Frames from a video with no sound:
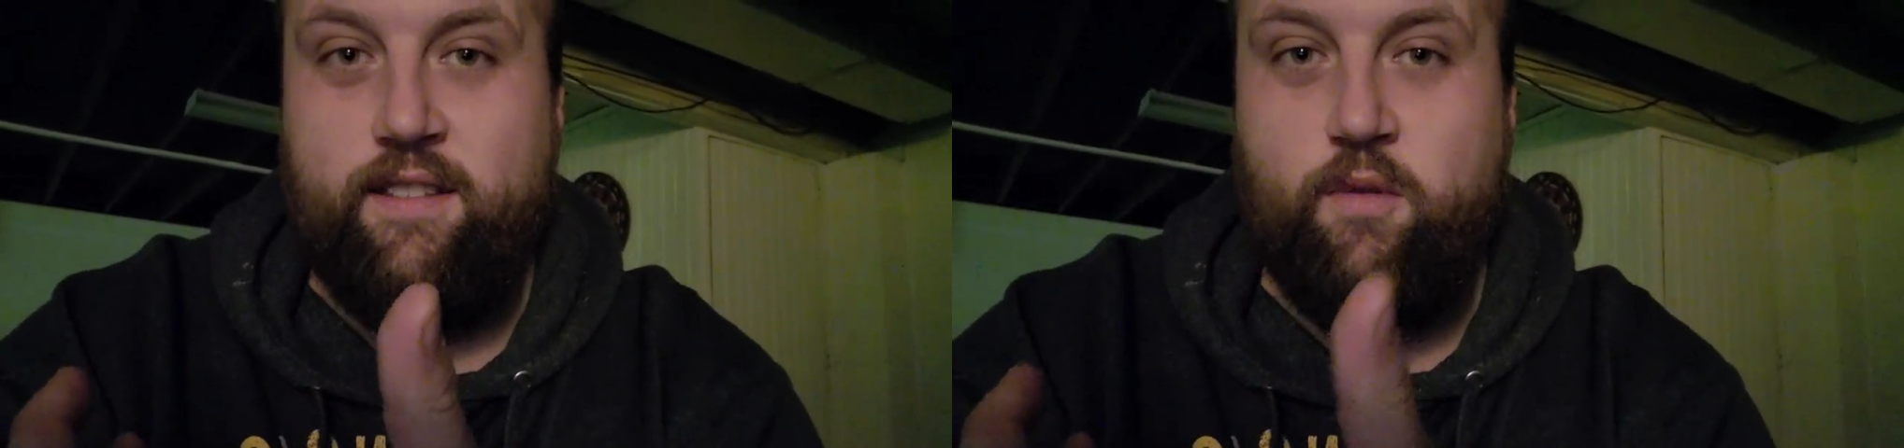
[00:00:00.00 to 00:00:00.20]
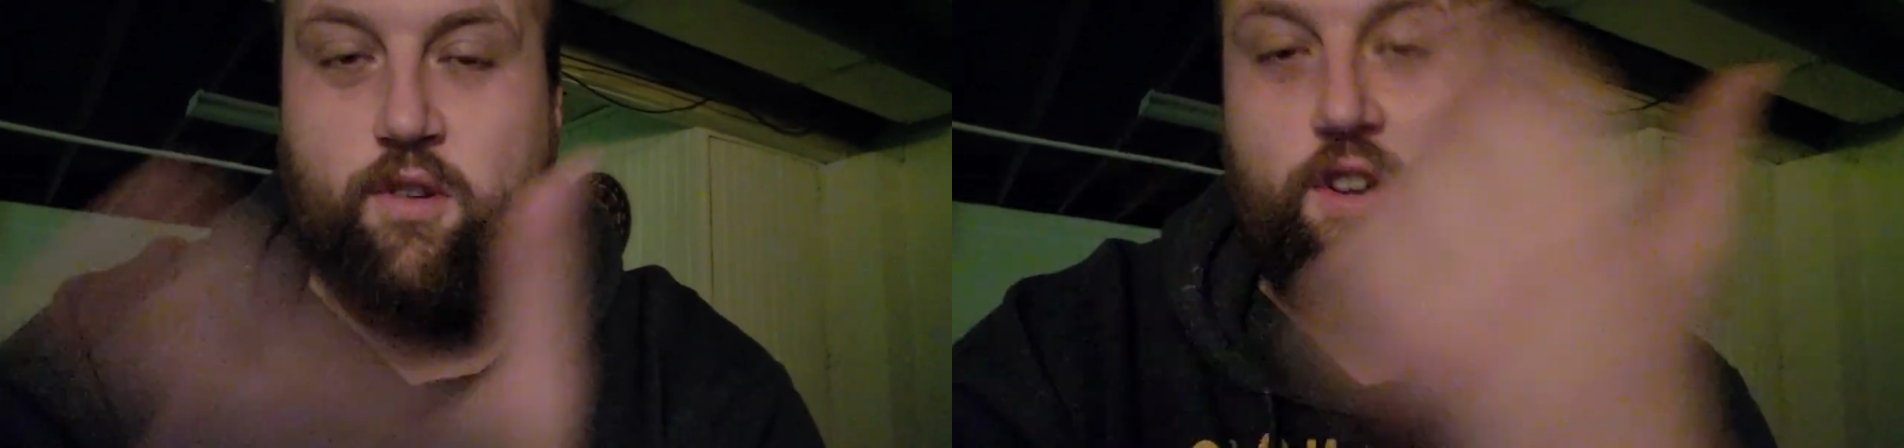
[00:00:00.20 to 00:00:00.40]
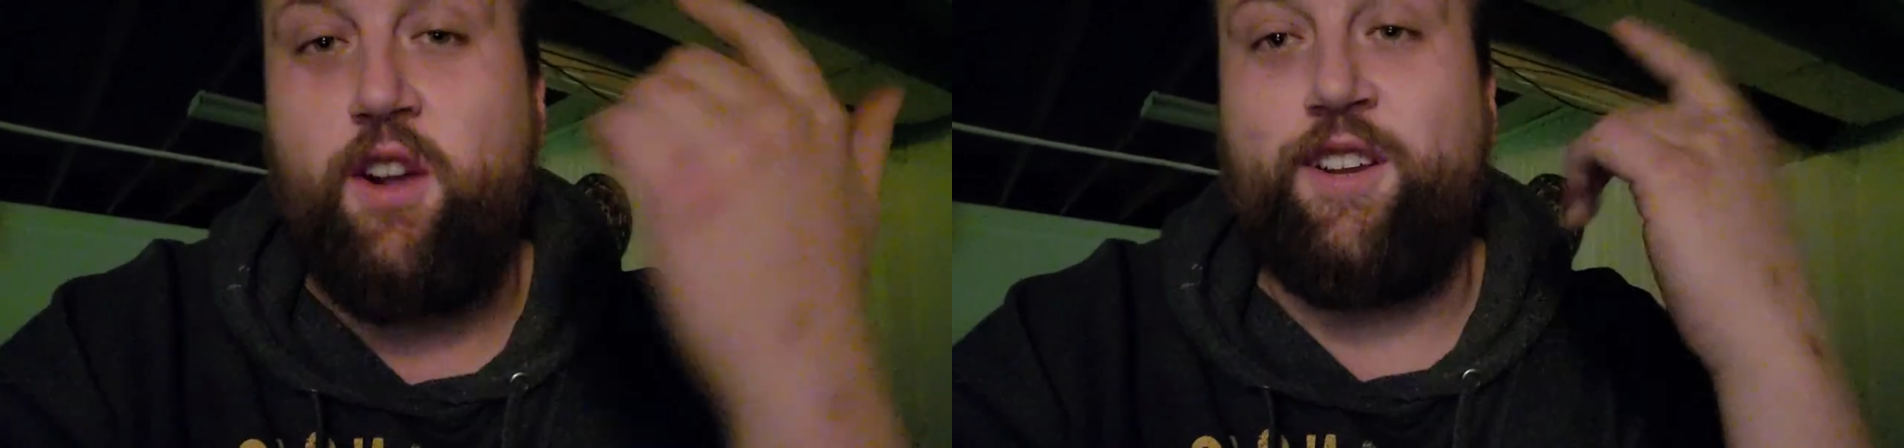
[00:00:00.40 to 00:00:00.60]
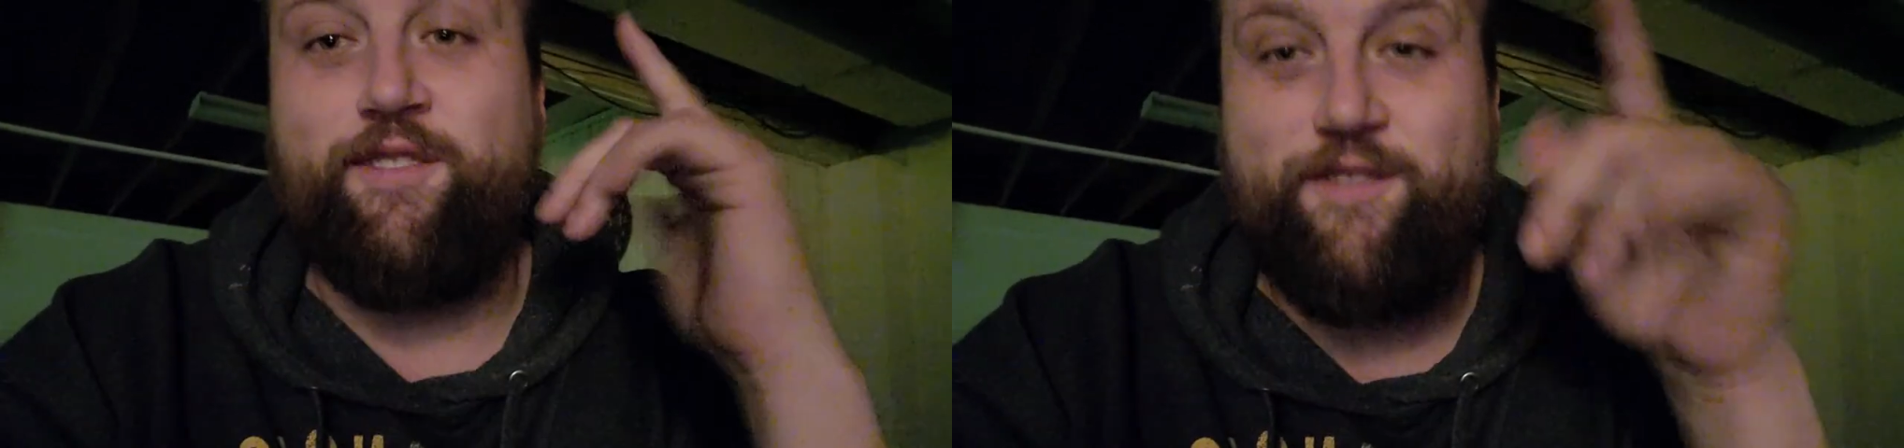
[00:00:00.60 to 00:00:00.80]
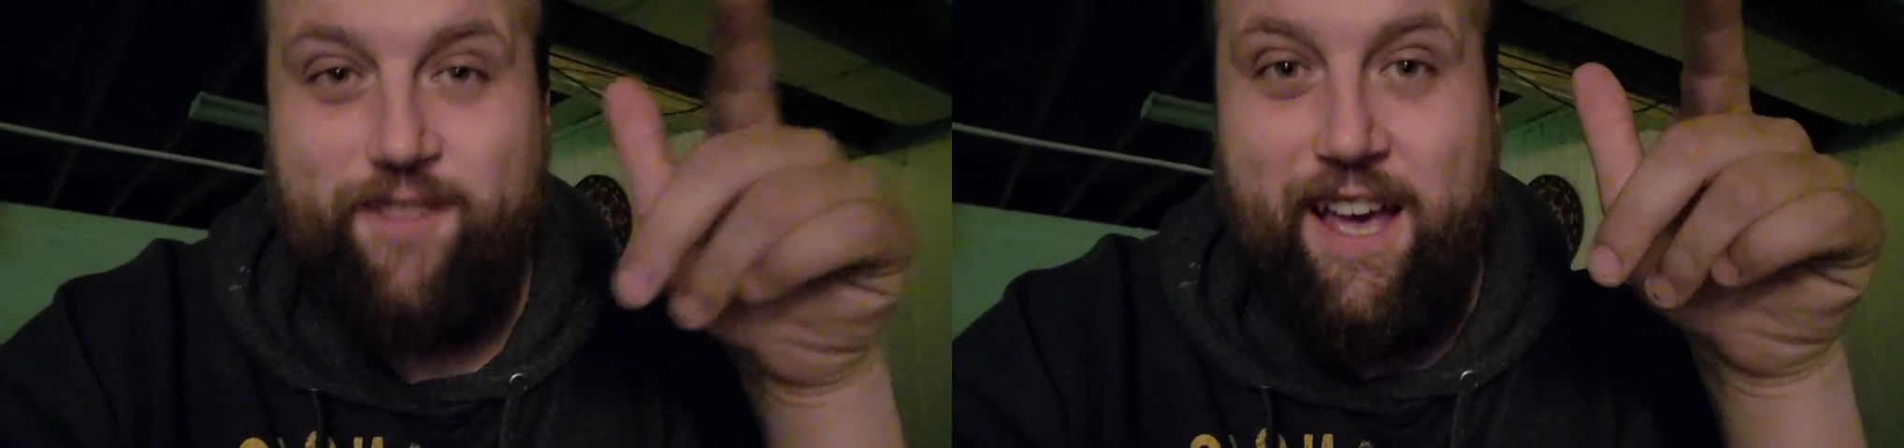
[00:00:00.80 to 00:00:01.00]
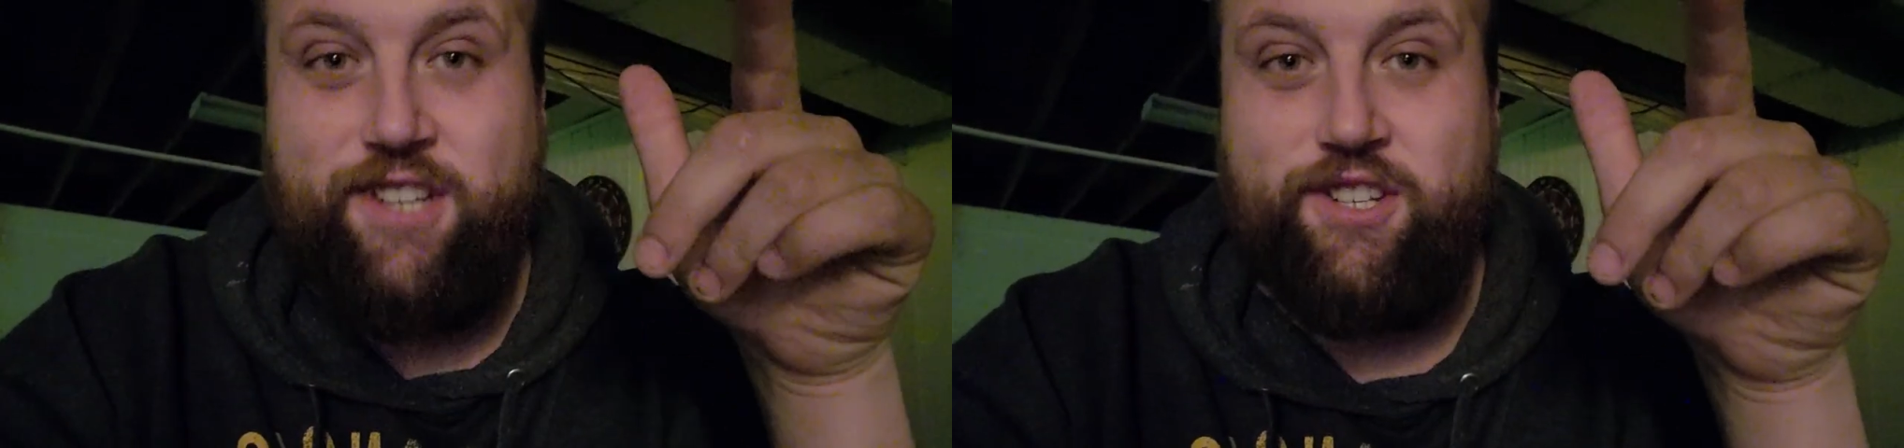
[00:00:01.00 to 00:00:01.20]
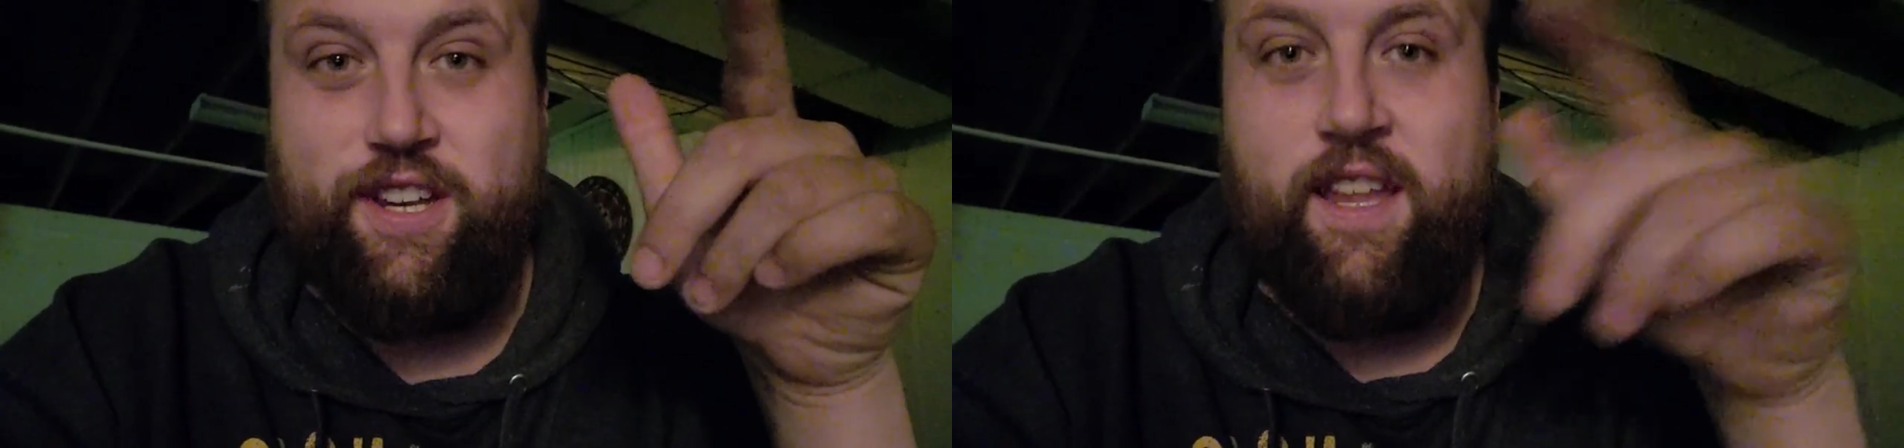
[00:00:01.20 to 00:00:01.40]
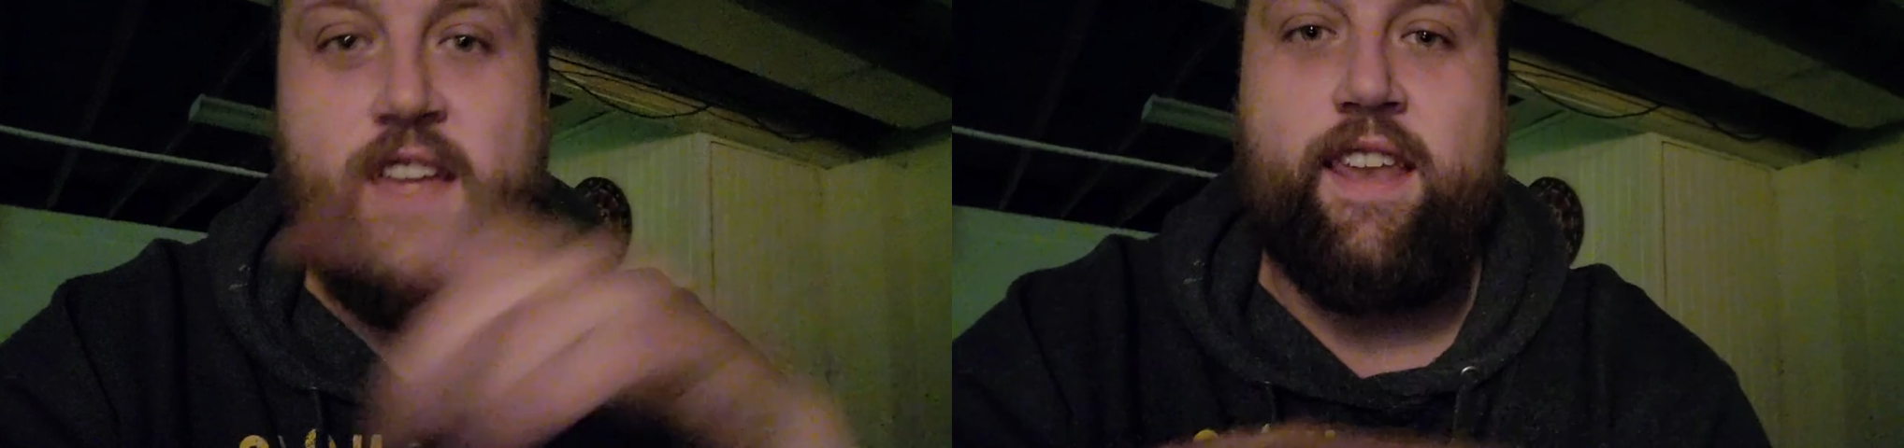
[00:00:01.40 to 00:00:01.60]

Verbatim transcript: We're talking fashion.